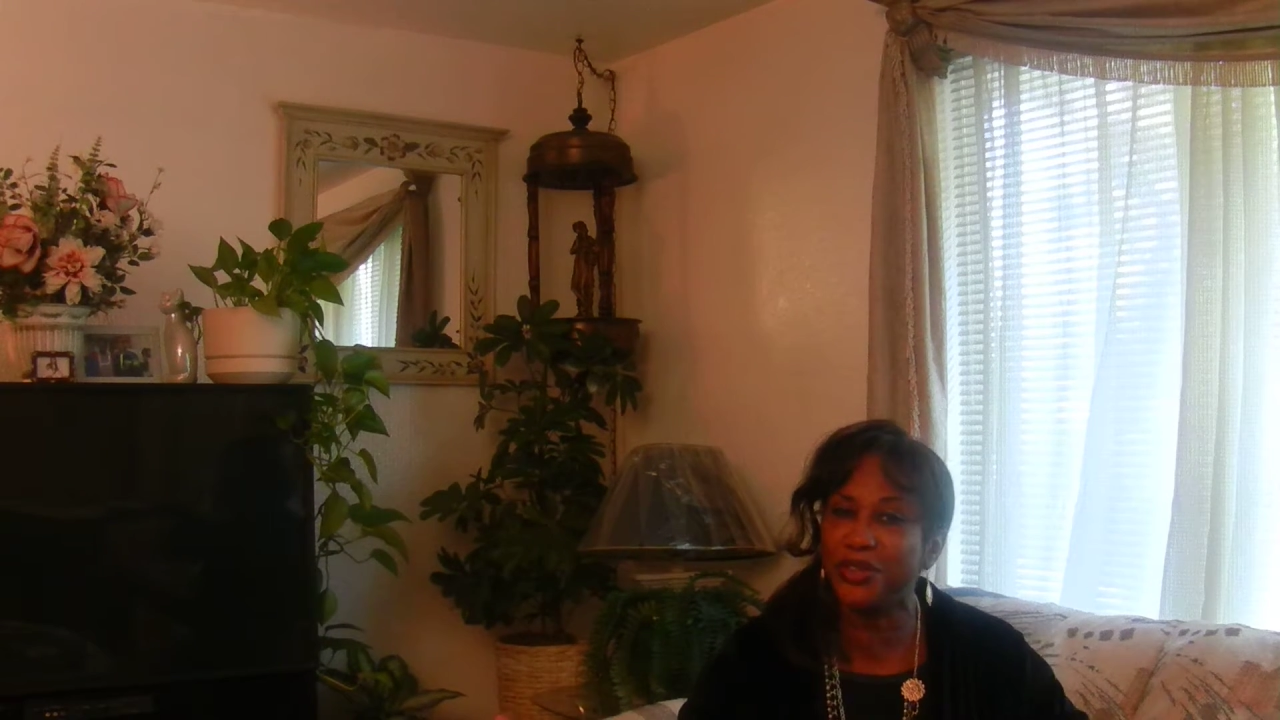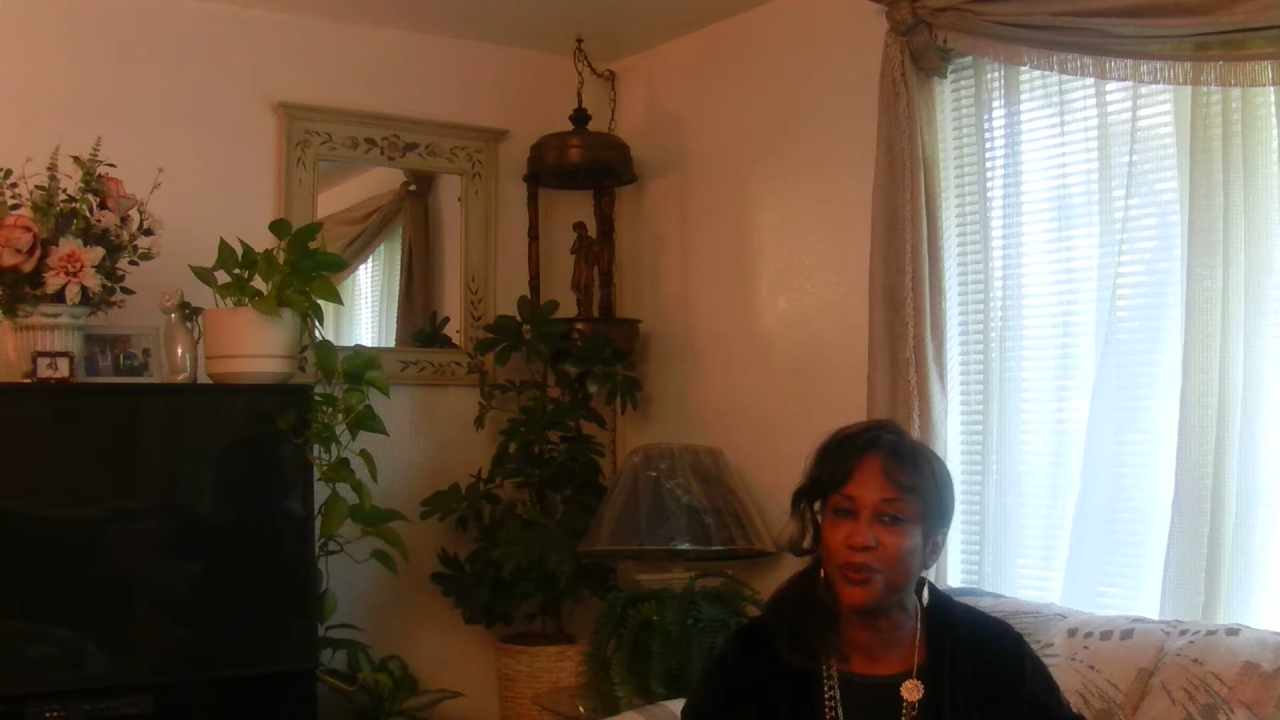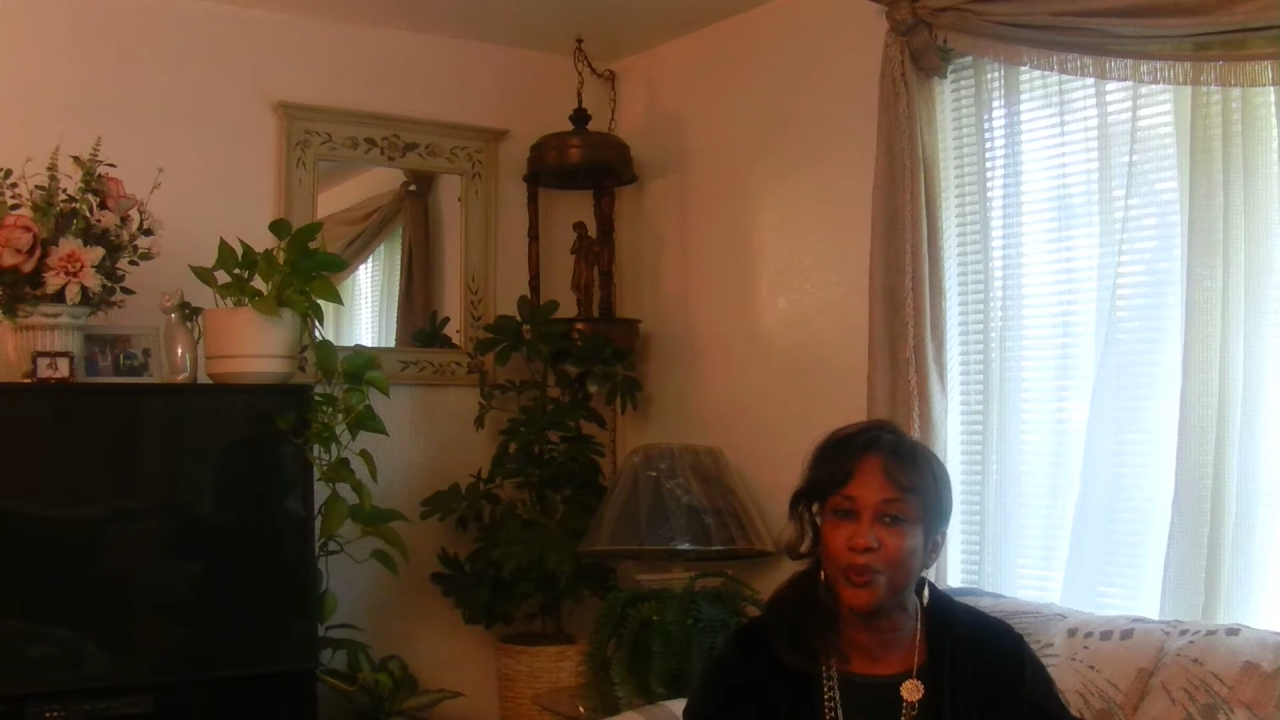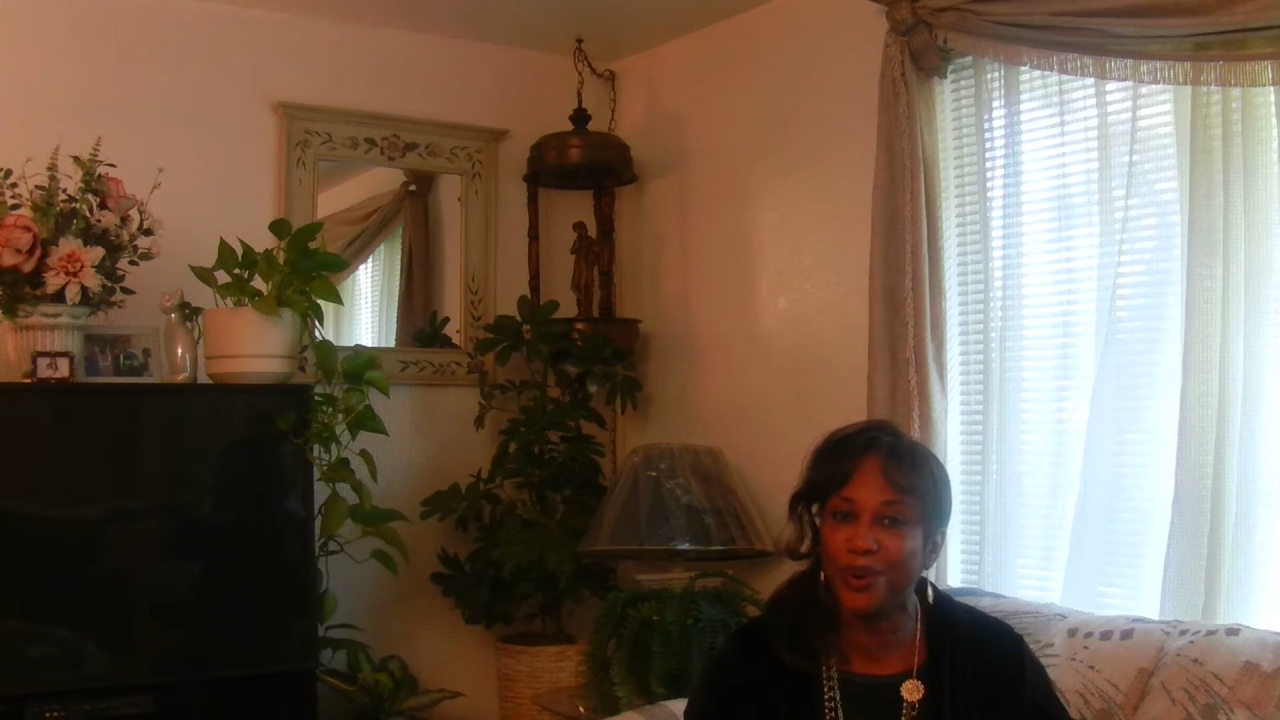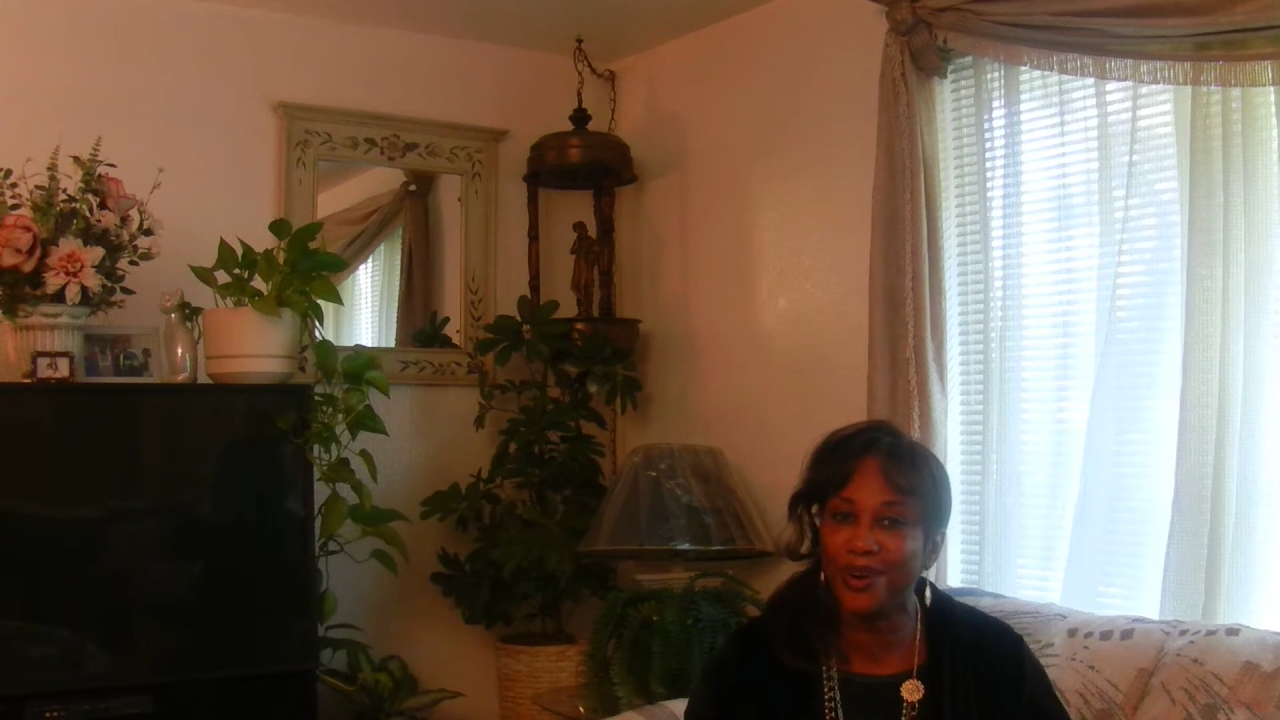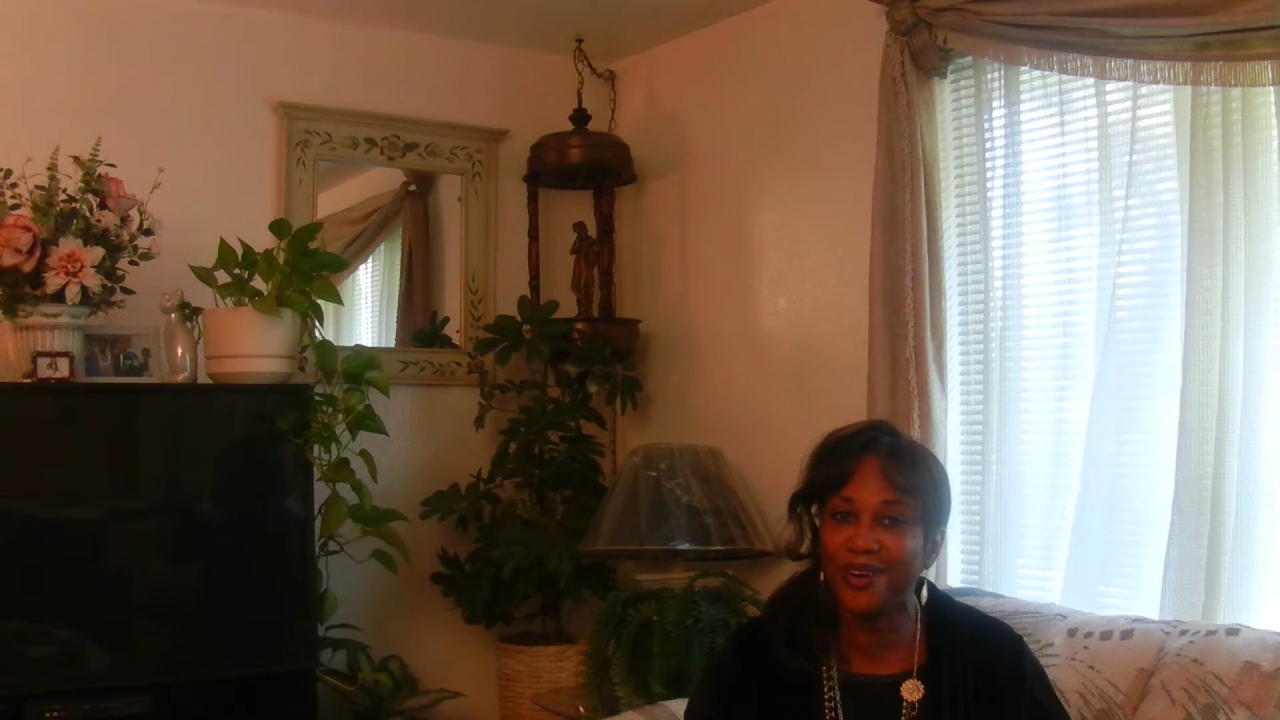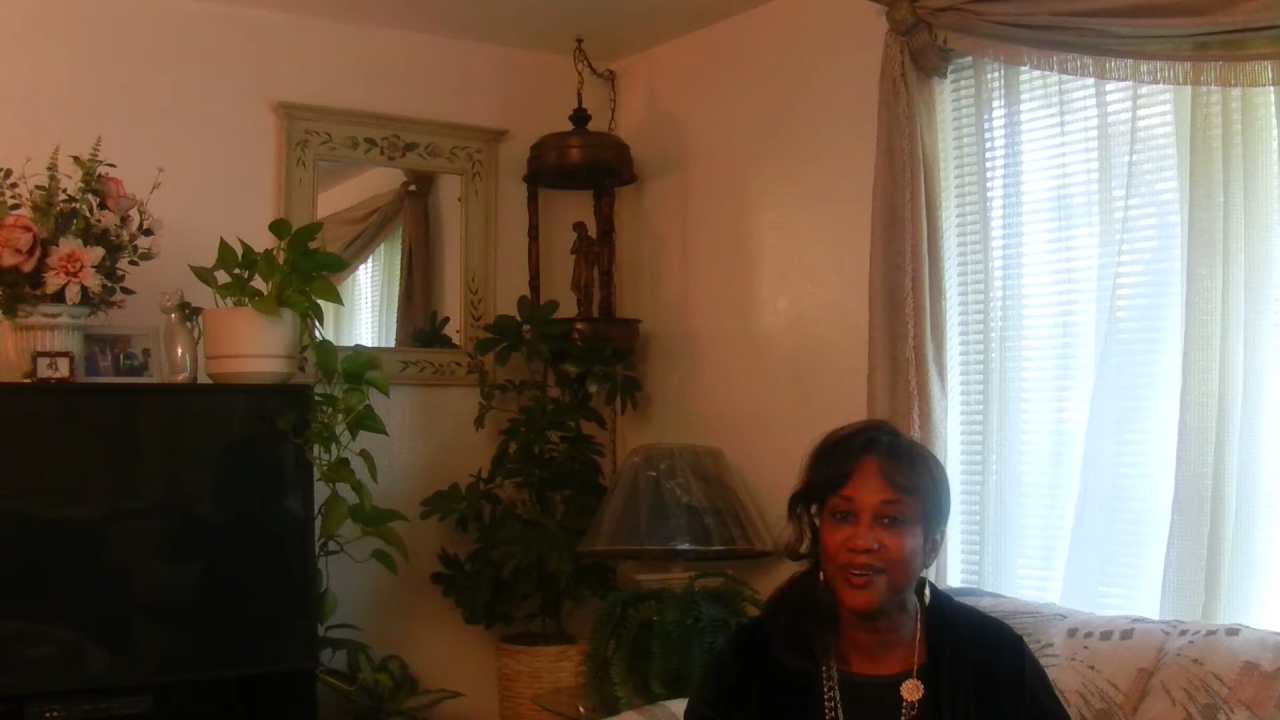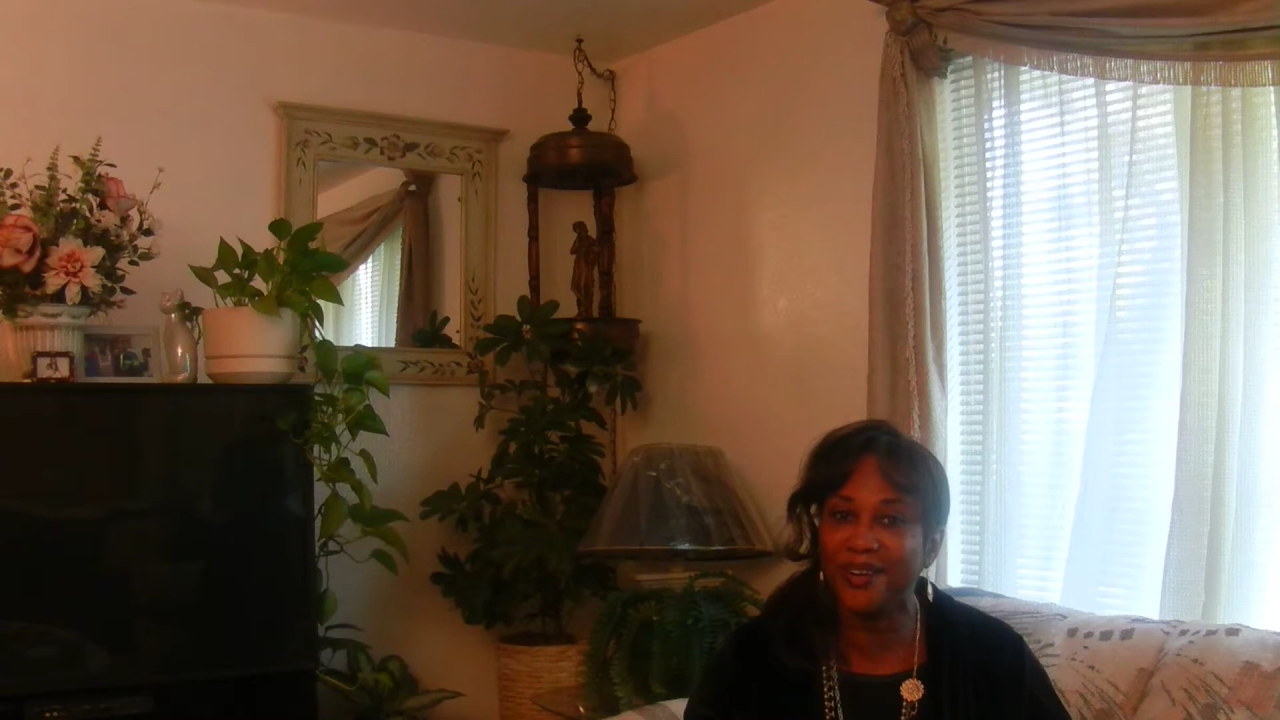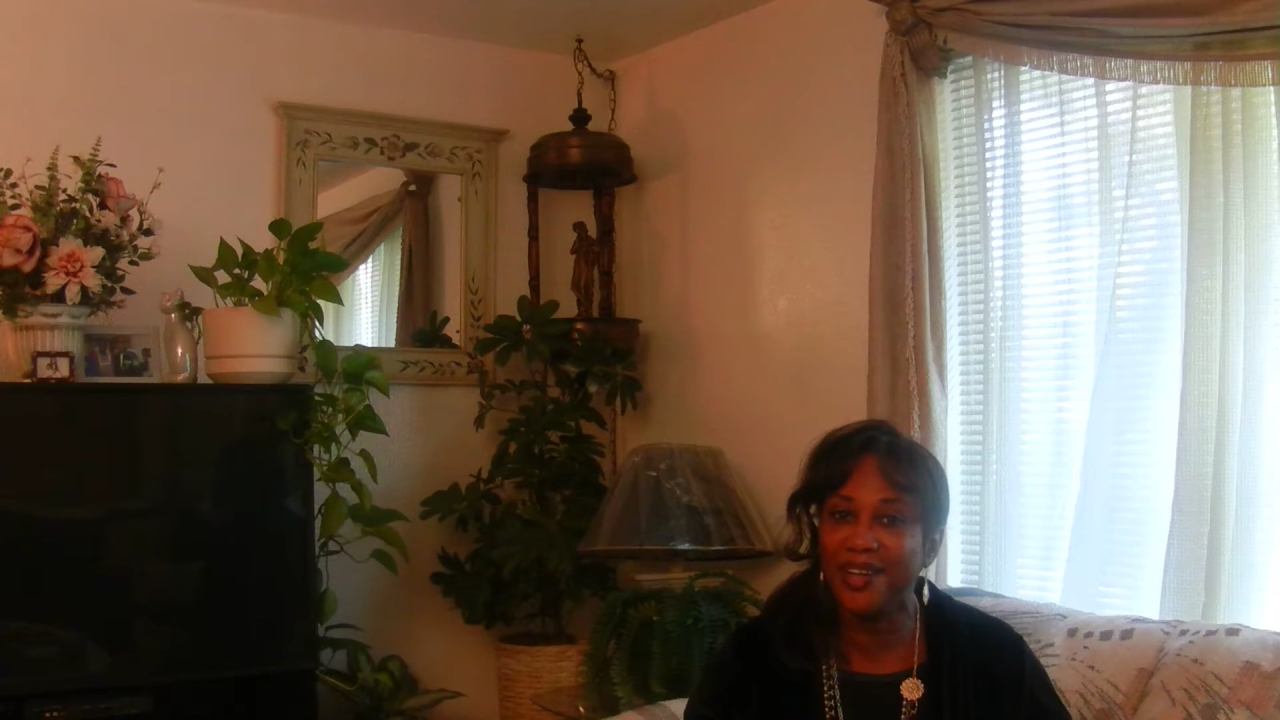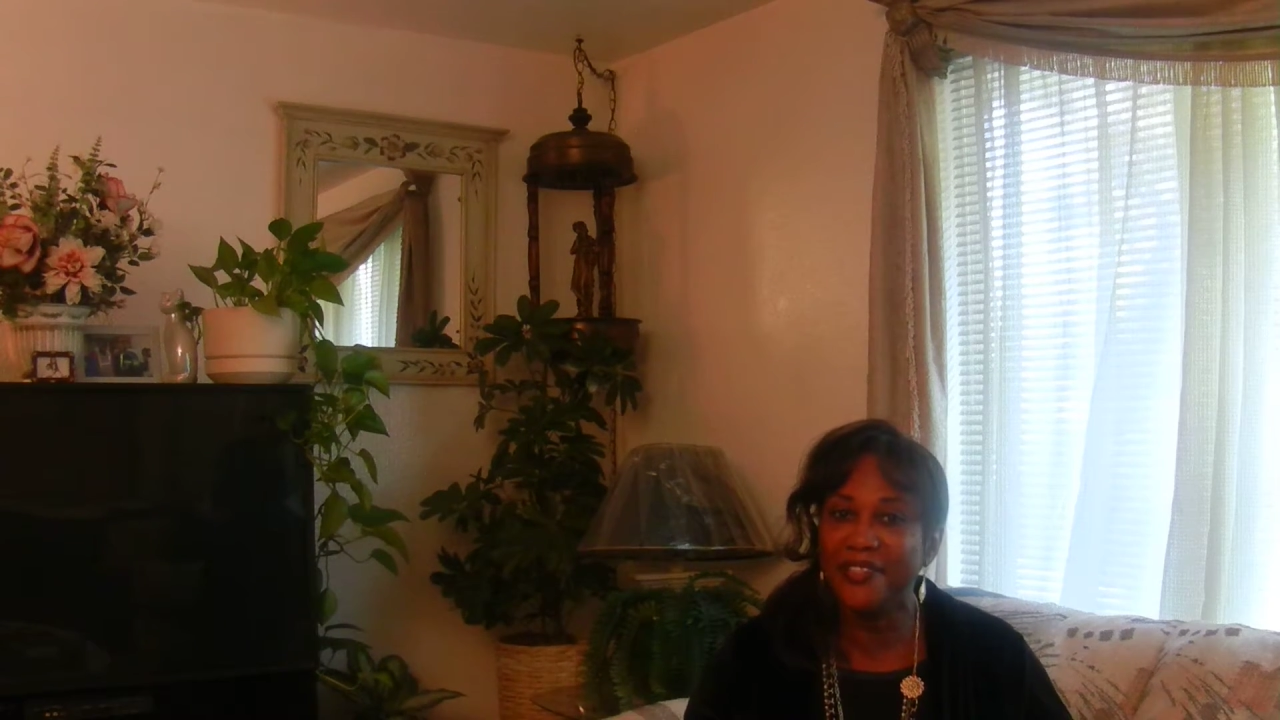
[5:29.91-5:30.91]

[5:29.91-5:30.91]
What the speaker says: the world.